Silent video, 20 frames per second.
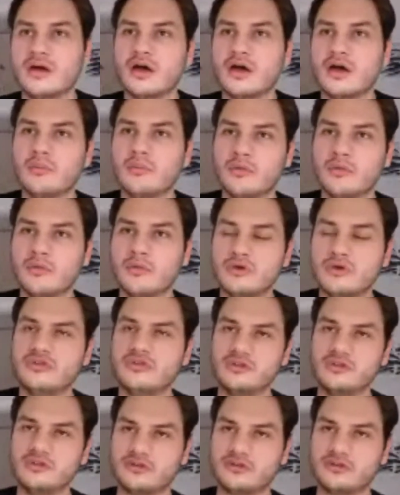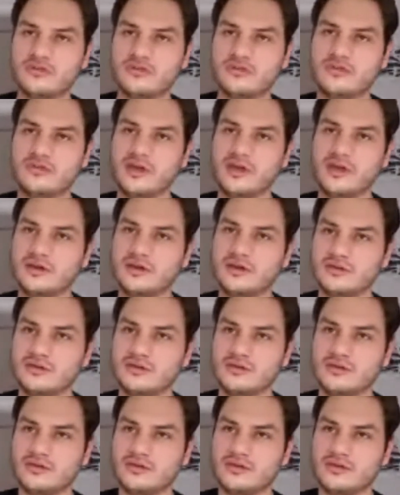the most interesting
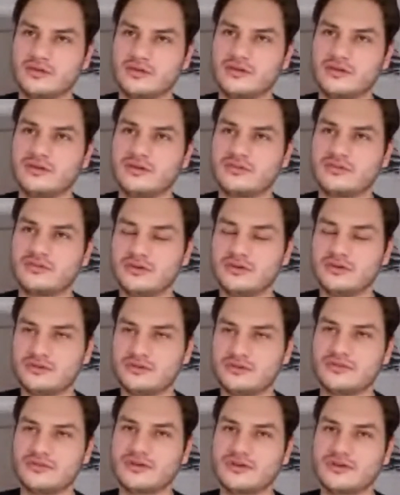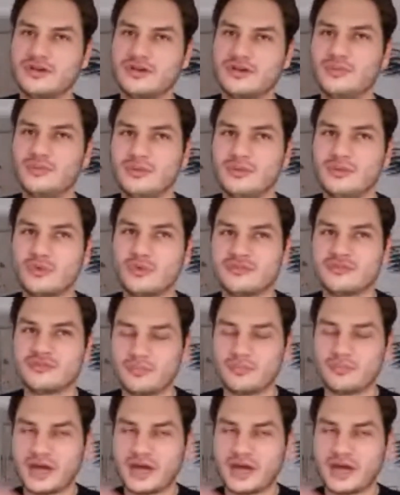solutions are going to be more of the